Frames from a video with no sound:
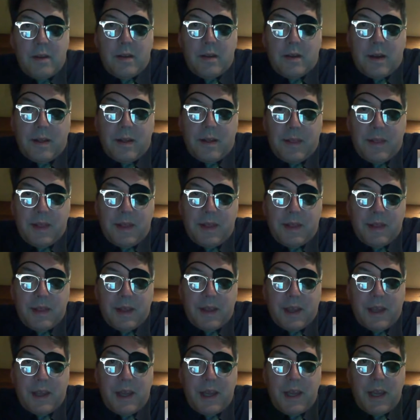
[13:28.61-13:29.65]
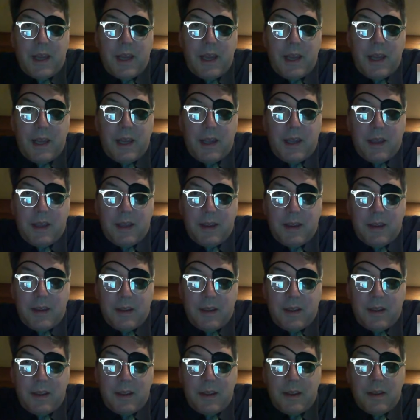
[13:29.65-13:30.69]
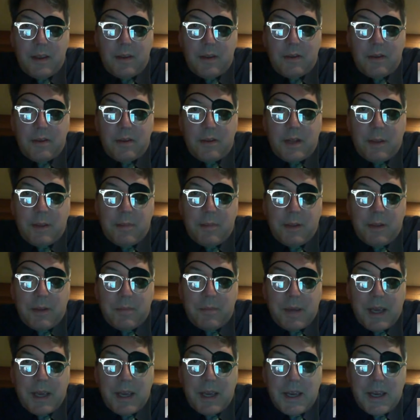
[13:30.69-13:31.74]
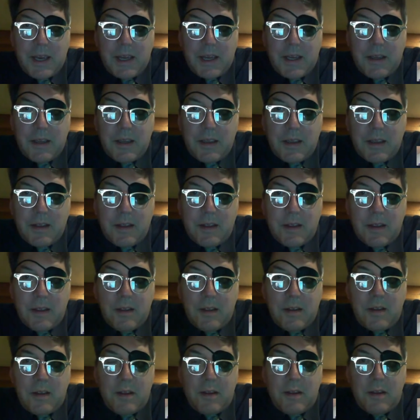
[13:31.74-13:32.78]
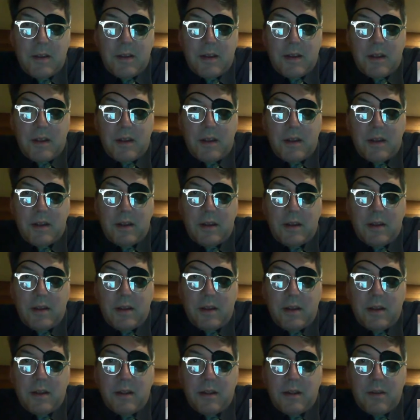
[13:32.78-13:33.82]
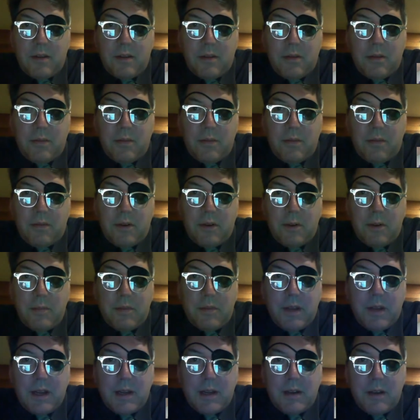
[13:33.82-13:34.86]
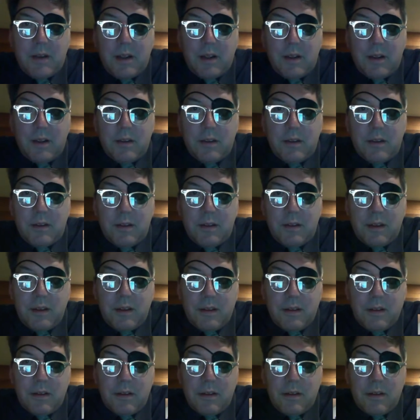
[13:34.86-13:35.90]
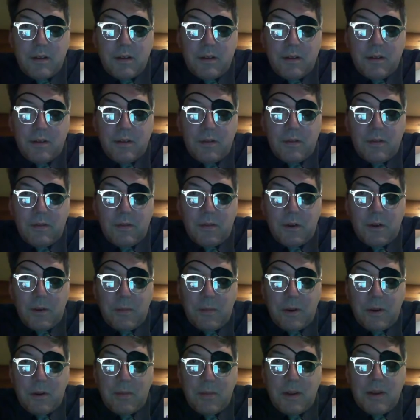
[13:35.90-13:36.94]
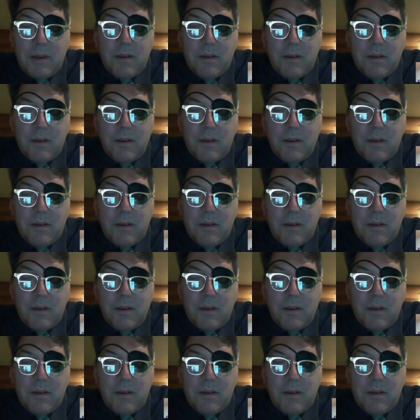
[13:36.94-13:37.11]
I think the key is stepping back from technology for a moment